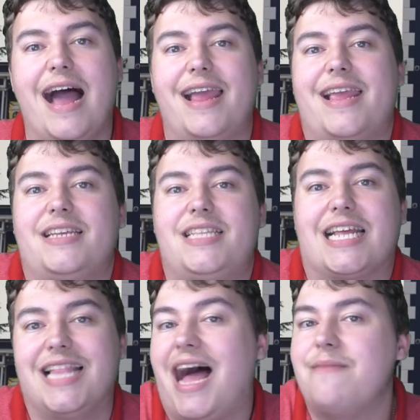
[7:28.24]
I guess, the
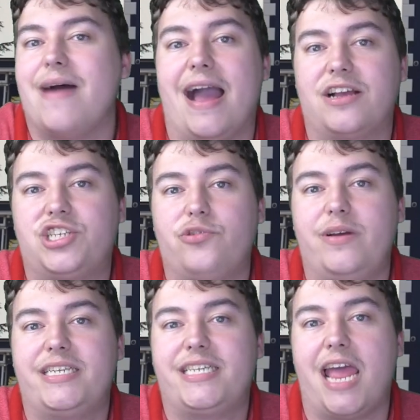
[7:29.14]
climax, shall
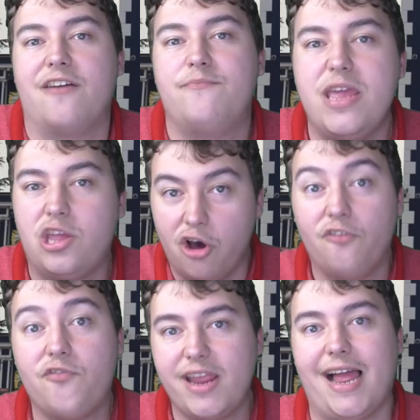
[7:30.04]
we say, of me
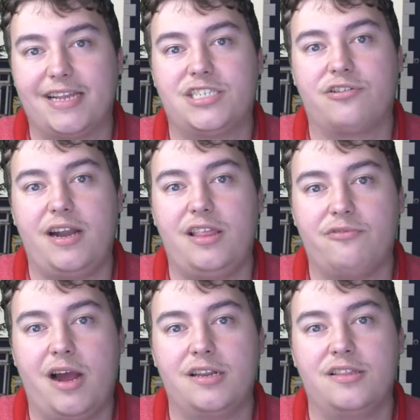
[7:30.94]
covering Gangsta Granny of
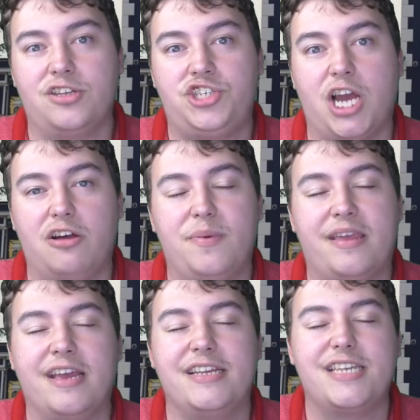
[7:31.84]
the Ride on this channel,
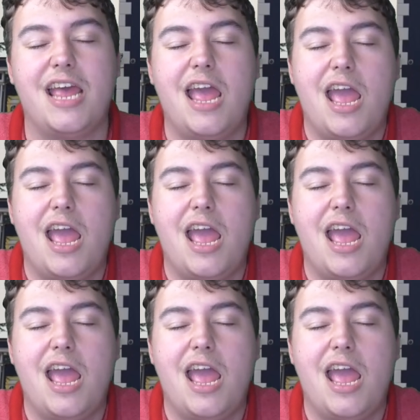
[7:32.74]
because,